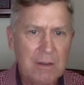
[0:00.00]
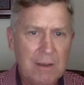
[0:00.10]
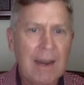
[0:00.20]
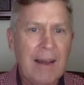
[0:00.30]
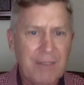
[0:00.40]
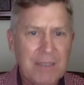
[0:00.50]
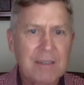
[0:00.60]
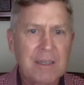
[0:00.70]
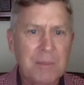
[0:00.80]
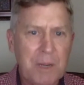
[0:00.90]
And
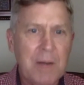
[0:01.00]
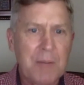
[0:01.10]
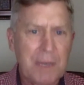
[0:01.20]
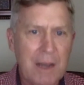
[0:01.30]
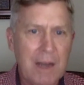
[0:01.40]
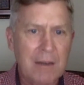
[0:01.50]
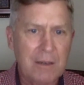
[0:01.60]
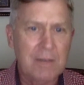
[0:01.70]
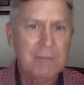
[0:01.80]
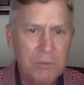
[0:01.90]
obviously, to become a
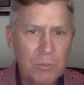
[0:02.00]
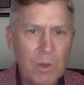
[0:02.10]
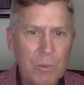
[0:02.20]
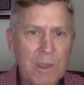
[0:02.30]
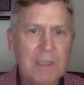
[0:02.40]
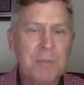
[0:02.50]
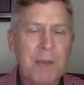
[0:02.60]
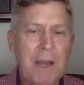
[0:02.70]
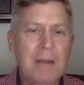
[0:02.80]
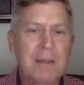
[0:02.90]
doctor, one would
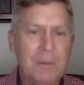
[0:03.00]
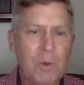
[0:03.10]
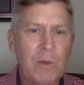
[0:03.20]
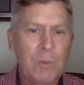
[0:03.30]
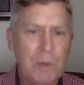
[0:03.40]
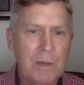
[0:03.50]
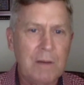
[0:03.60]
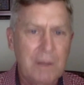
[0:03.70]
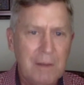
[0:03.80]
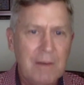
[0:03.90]
expect and one would
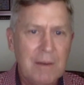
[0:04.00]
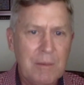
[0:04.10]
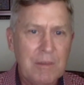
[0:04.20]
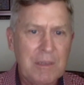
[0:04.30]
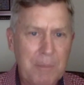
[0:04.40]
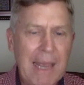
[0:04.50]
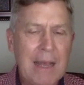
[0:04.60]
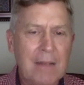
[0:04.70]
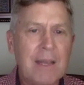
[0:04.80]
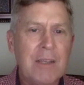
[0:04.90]

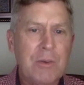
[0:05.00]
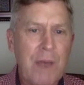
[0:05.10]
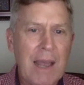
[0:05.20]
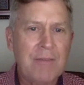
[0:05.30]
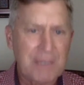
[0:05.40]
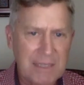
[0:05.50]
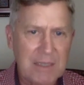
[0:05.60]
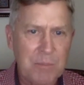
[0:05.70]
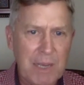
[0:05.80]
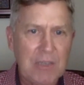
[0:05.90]
demand that you have to
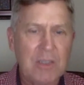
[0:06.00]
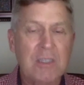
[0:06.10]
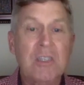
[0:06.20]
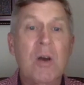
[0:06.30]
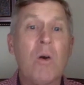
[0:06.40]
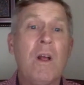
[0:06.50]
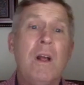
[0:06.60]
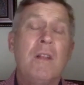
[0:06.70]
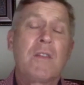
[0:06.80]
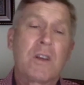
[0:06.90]
see patients. So
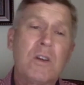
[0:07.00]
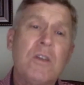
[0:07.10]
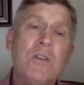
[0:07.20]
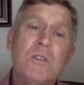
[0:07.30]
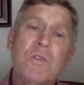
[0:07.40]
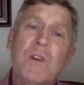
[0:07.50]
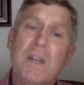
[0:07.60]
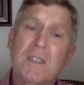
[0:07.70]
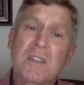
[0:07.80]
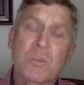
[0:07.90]
the good news for
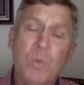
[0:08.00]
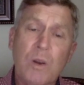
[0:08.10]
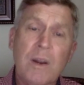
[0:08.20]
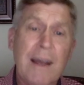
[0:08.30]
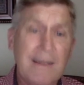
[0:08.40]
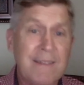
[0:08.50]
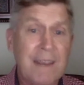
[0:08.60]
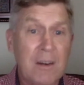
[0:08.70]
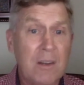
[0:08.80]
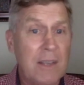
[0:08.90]
us is we're not
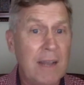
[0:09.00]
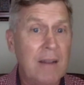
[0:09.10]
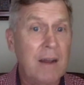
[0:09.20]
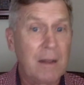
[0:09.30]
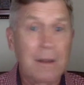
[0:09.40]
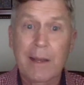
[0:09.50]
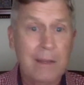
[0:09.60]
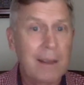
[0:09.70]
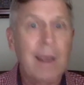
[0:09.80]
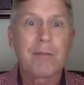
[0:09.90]
there yet,
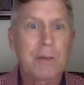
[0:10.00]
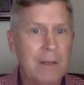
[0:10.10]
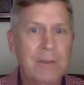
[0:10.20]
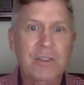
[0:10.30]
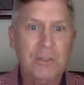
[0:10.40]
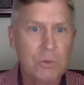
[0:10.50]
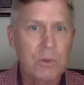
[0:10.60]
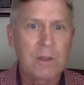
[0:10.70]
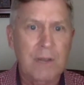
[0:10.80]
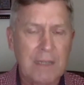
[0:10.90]
unlike every other
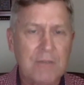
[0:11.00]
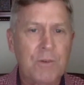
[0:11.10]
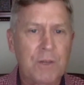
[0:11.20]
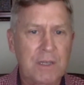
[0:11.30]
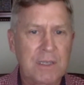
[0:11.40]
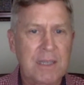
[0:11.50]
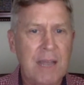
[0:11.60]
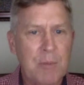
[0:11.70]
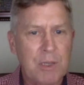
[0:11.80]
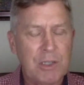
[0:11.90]
school that's fully
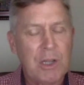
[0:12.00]
established.